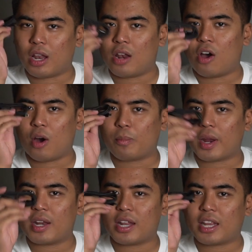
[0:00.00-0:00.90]
A long
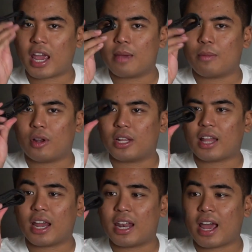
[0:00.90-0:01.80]
braided cable that
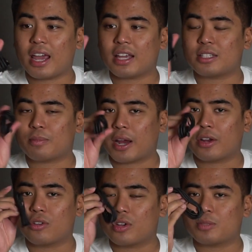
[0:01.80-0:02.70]
I like. It's
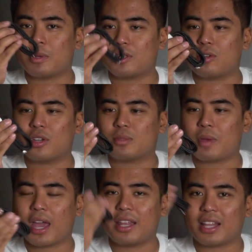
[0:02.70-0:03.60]
micro USB to
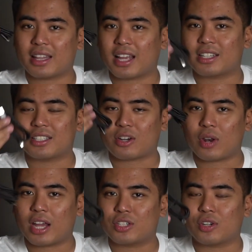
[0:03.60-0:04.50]
USB-A. Dagdag siya sa
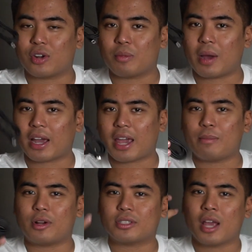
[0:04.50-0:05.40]
collection ko ng mga
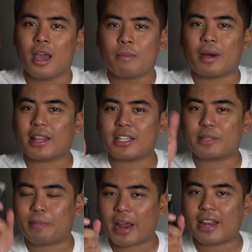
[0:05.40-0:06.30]
cables. But
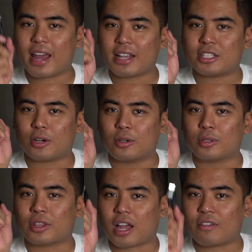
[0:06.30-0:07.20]
it's braided
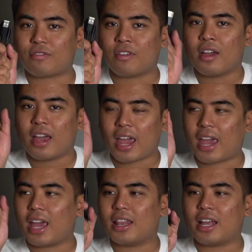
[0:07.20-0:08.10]
so tough.
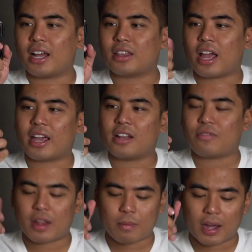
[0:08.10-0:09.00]
And
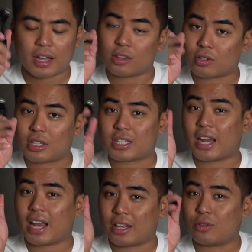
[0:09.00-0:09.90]
tangle-free mga gantong
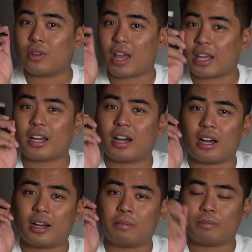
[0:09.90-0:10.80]
design. I do like
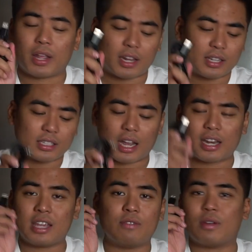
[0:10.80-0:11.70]
braided
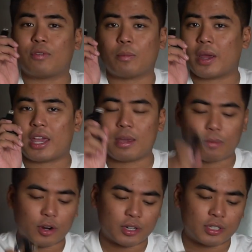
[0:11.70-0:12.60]
design even for my
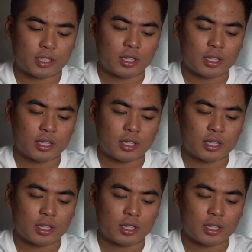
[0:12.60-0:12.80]
keyboard.